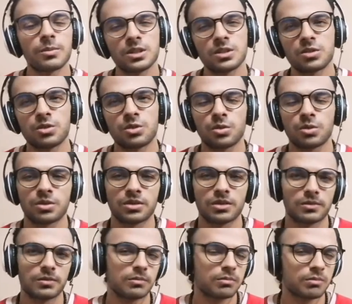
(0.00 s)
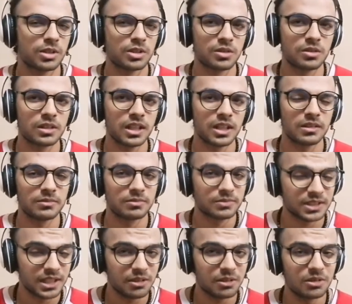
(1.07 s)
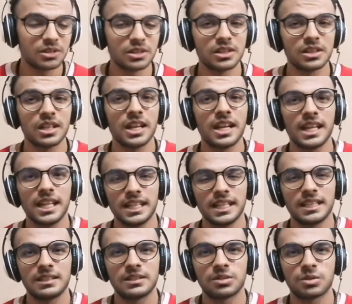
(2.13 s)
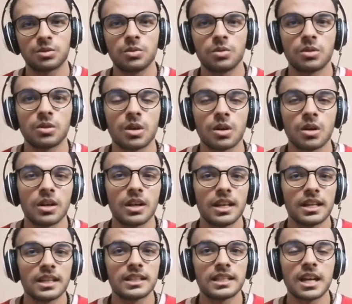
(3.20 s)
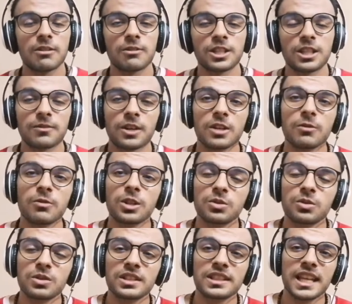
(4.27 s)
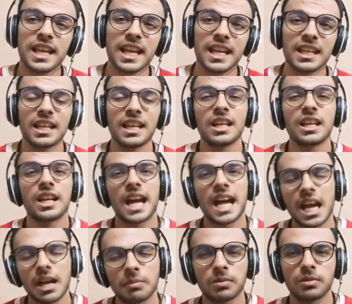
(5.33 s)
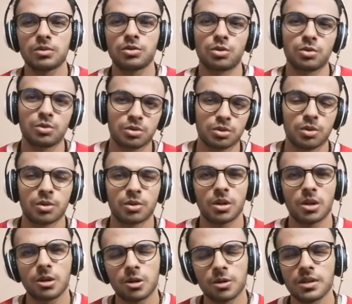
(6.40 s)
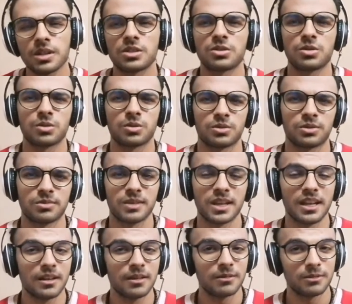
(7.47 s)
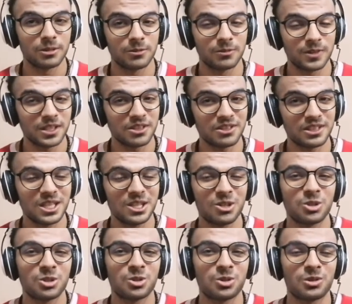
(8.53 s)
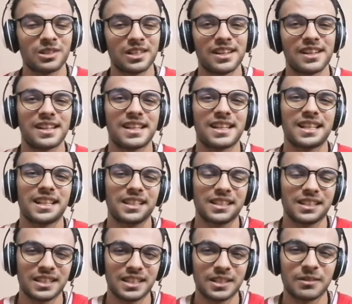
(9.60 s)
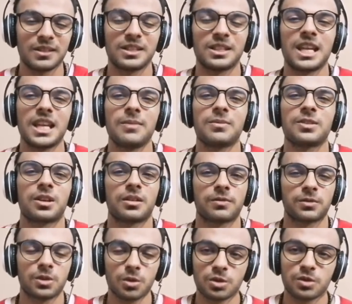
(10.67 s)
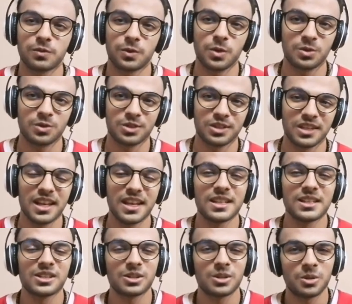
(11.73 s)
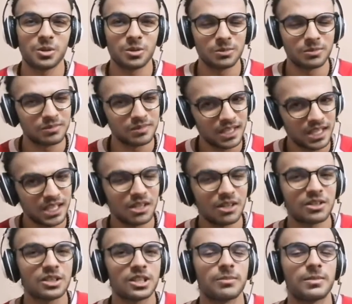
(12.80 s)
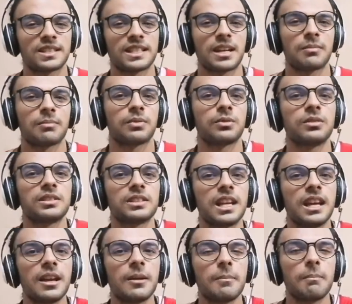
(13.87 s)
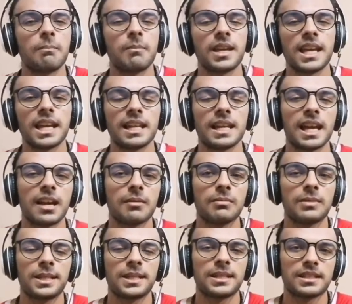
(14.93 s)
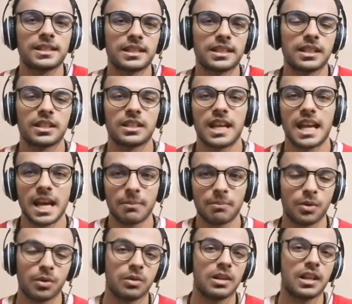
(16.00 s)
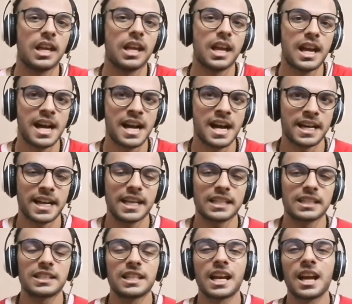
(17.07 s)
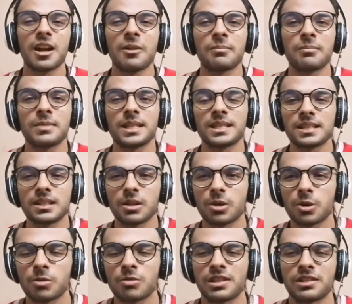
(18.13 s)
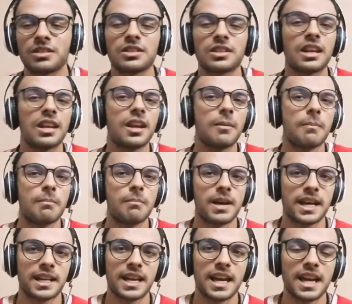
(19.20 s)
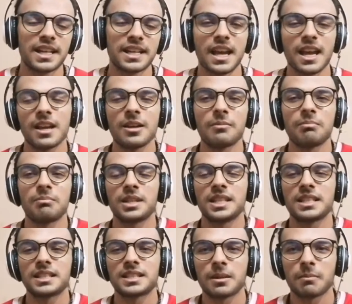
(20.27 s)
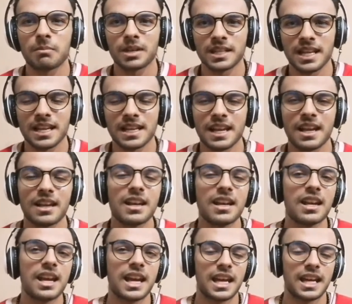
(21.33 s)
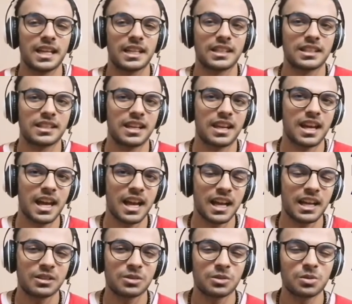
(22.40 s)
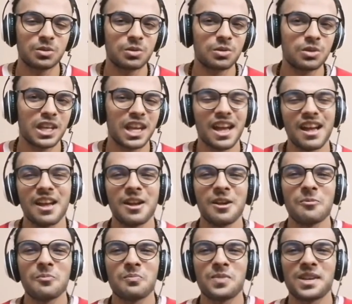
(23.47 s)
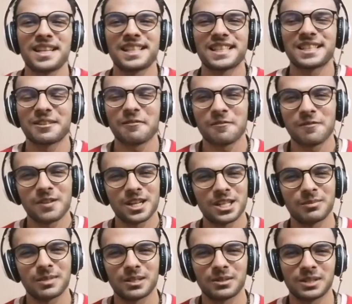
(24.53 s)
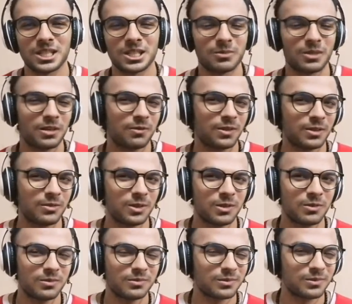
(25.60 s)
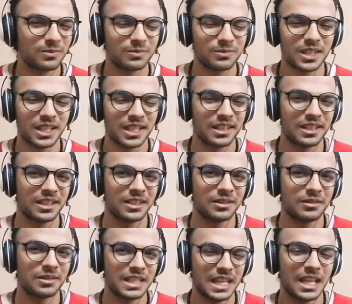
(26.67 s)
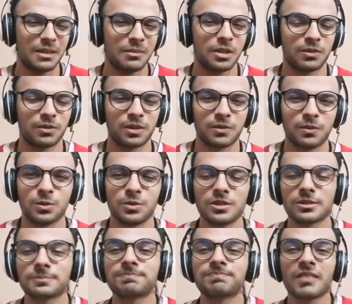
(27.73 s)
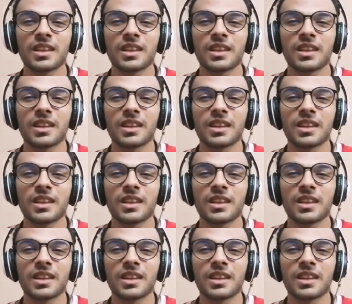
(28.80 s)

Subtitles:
means juice. Masculine singular, il succo. Now, what if I want to say apple juice or orange juice? Well, firstly, you should learn the names of those fruits. So, here are some examples. Mela means apple. Arancia means orange. Banana means banana. And anguria means watermelon, that is my favorite name of the foods.